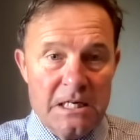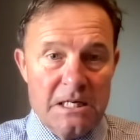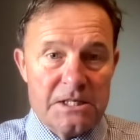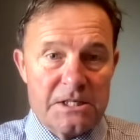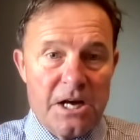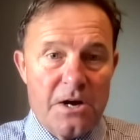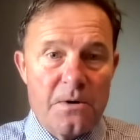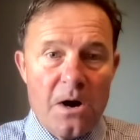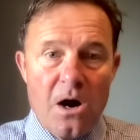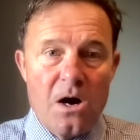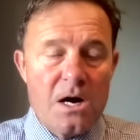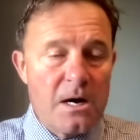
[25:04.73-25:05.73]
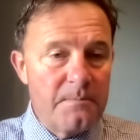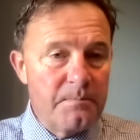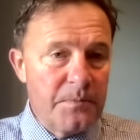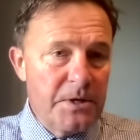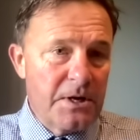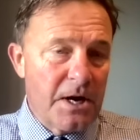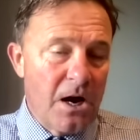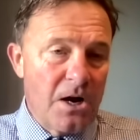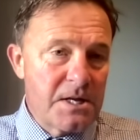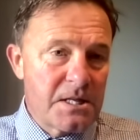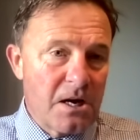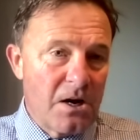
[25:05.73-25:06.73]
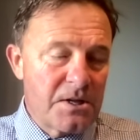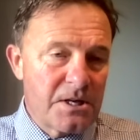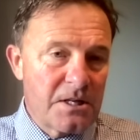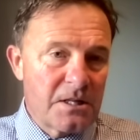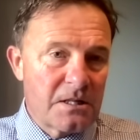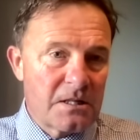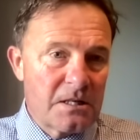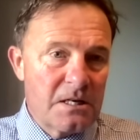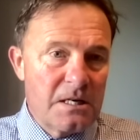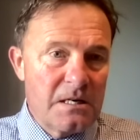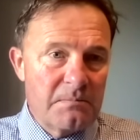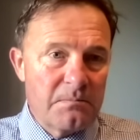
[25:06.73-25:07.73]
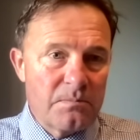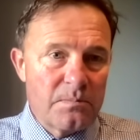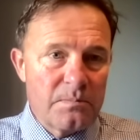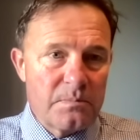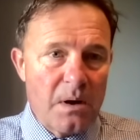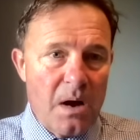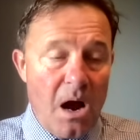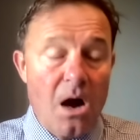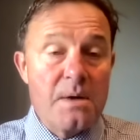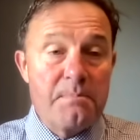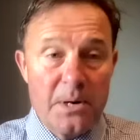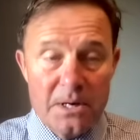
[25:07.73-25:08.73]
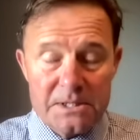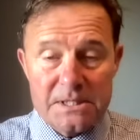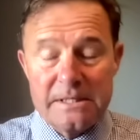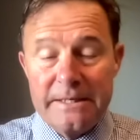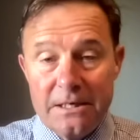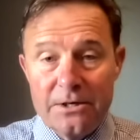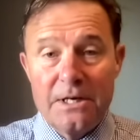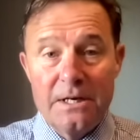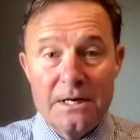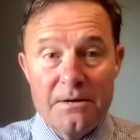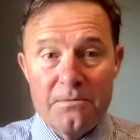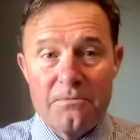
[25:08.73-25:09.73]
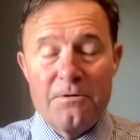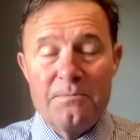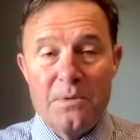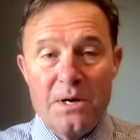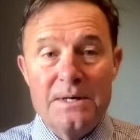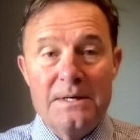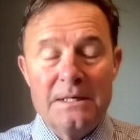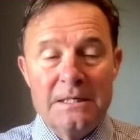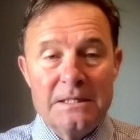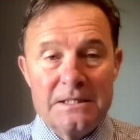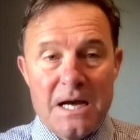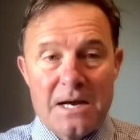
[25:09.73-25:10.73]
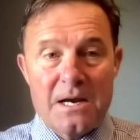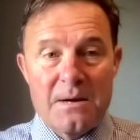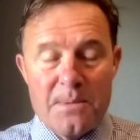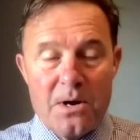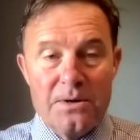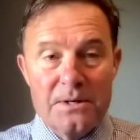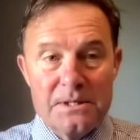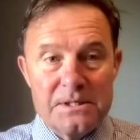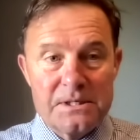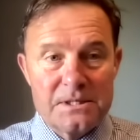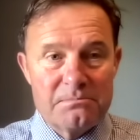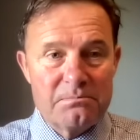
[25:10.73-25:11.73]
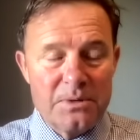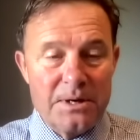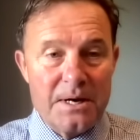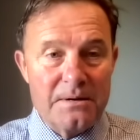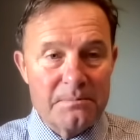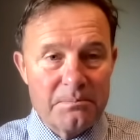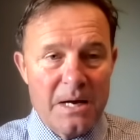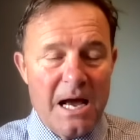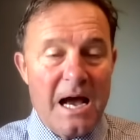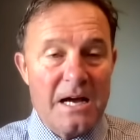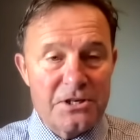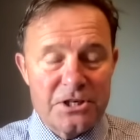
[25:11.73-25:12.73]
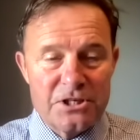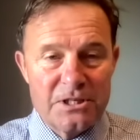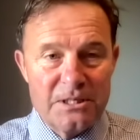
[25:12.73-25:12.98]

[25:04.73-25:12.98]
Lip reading: So, you know, I think the I personally, looking at it from my tank commander's, you know, hatch,